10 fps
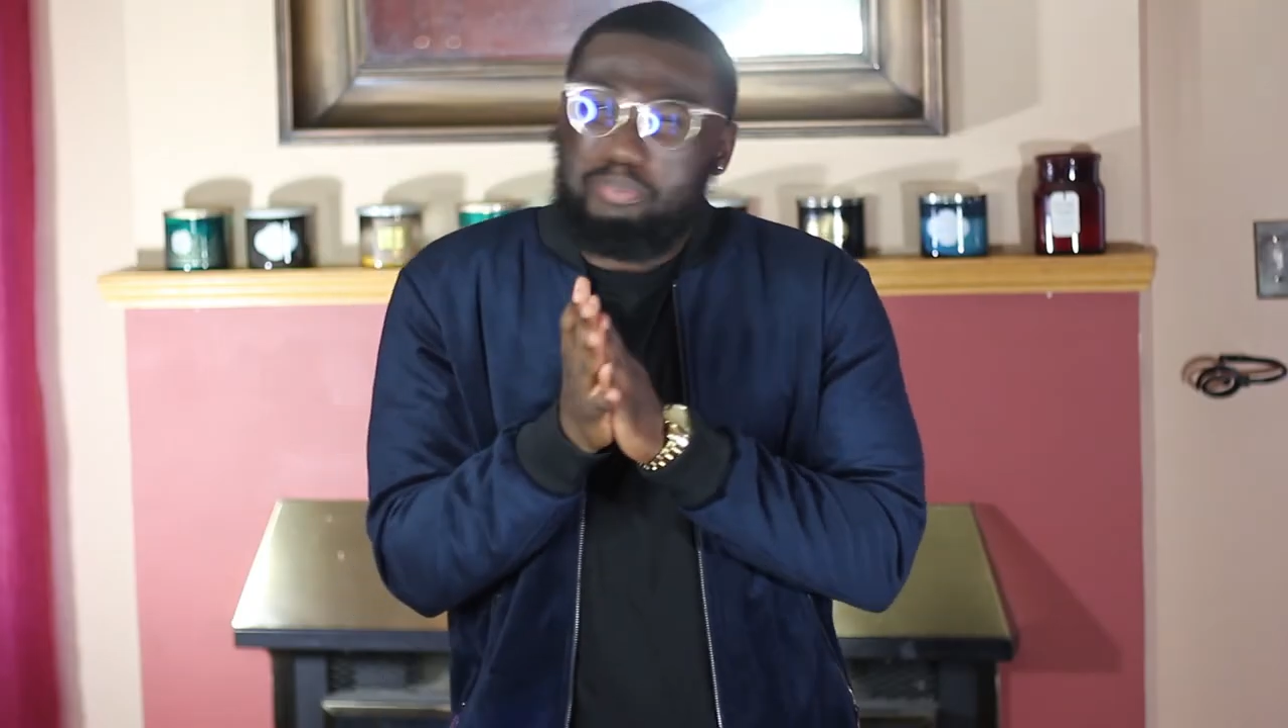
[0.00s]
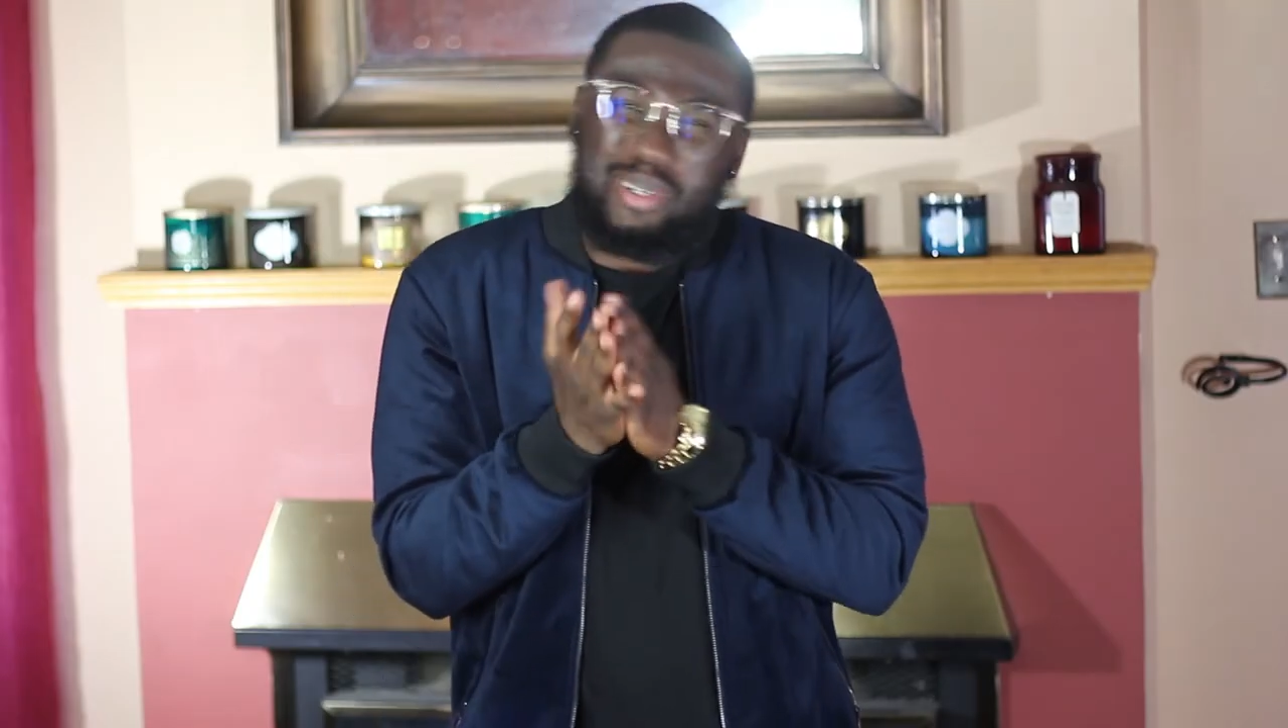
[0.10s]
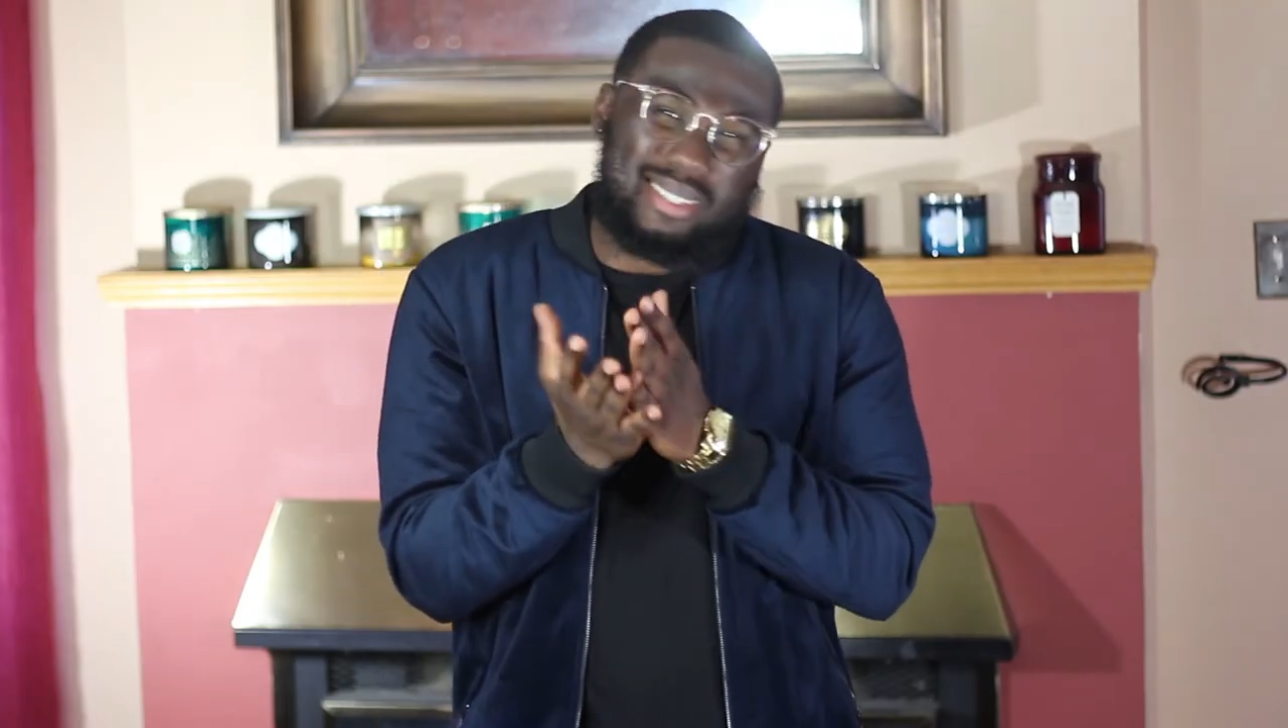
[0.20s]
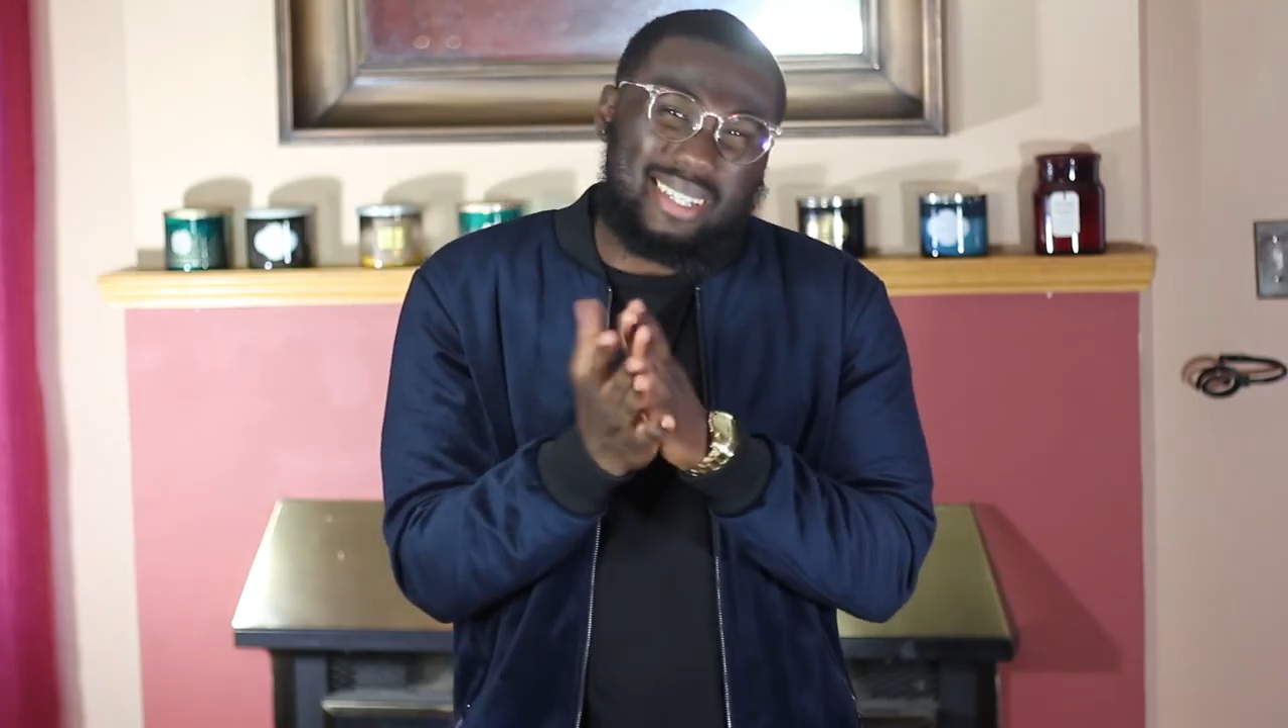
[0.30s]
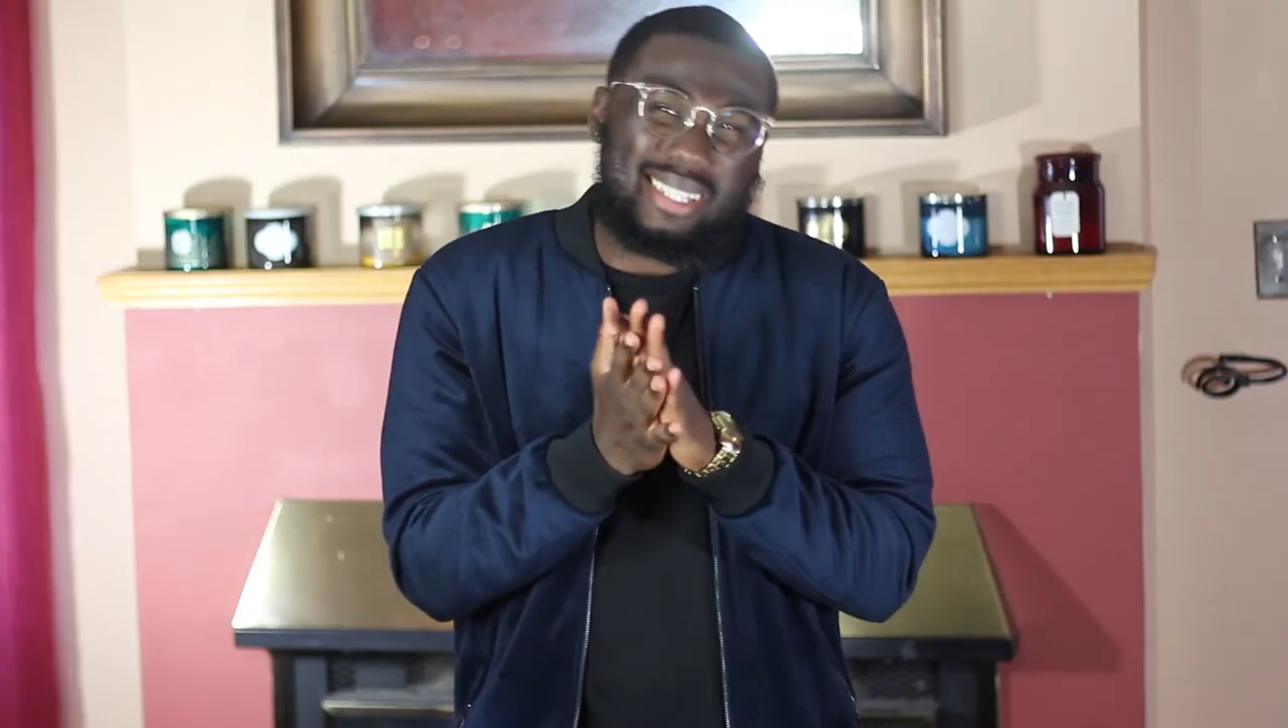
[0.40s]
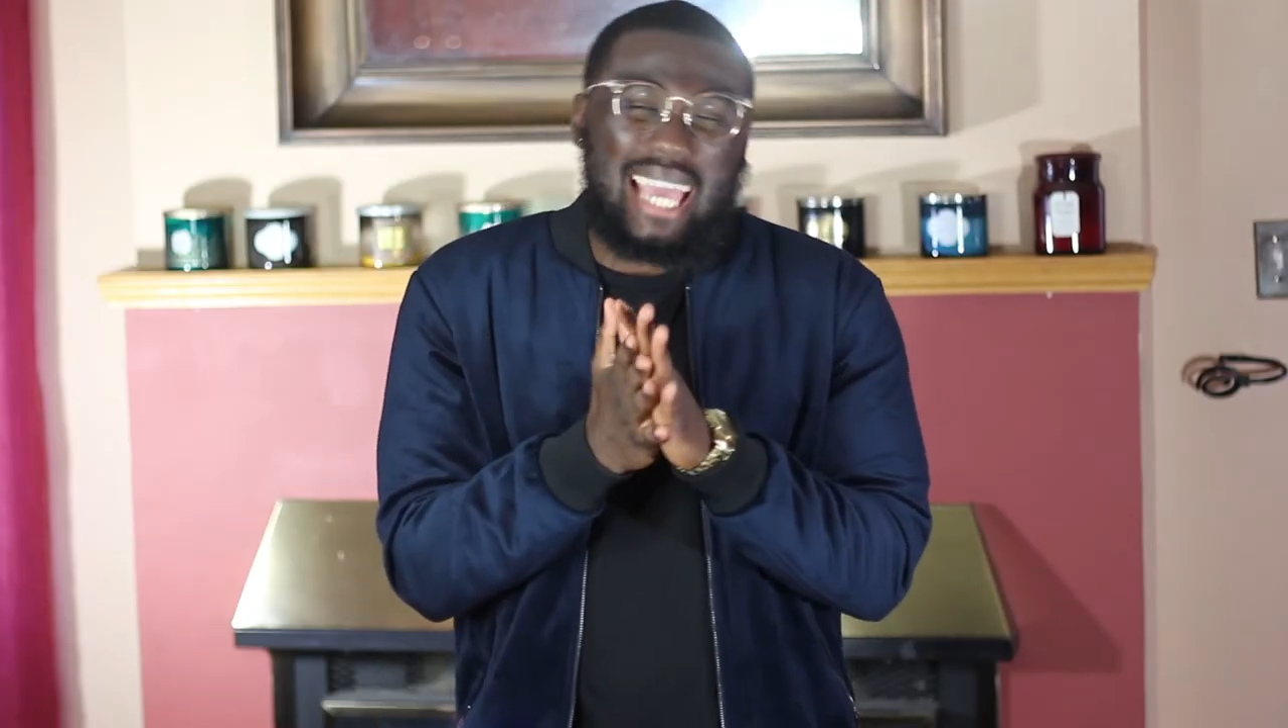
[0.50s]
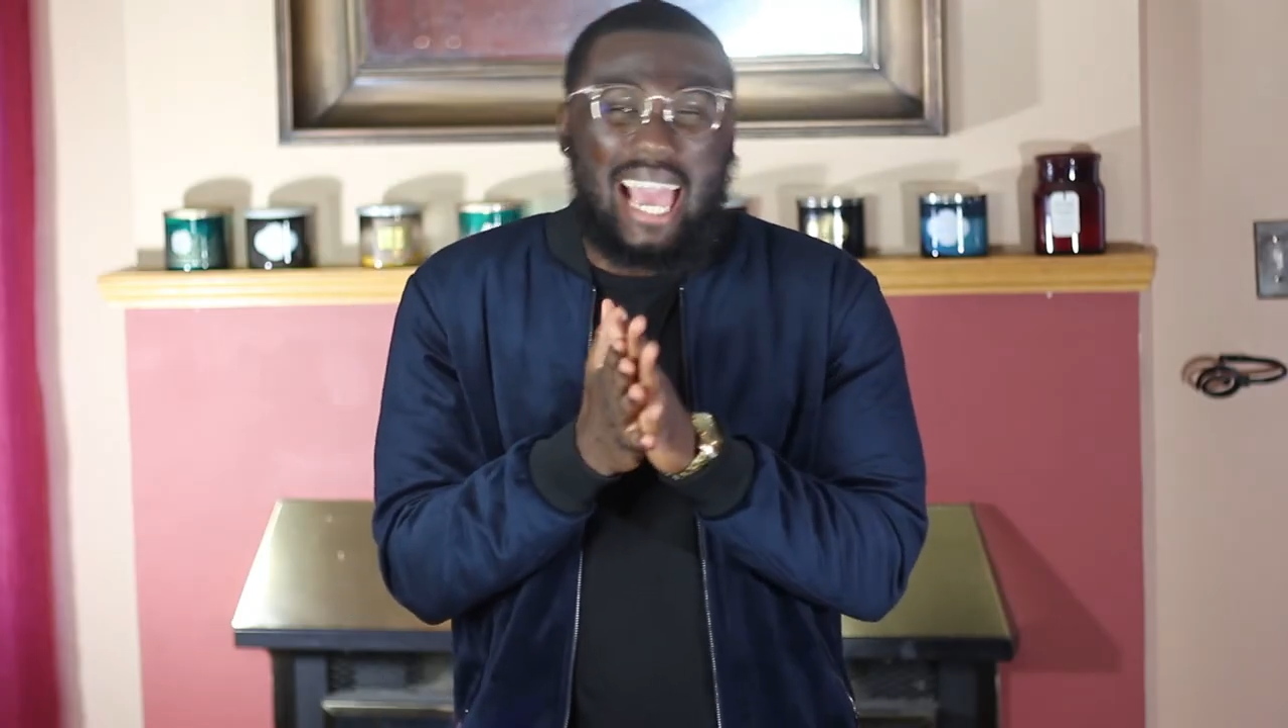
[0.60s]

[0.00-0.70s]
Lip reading: business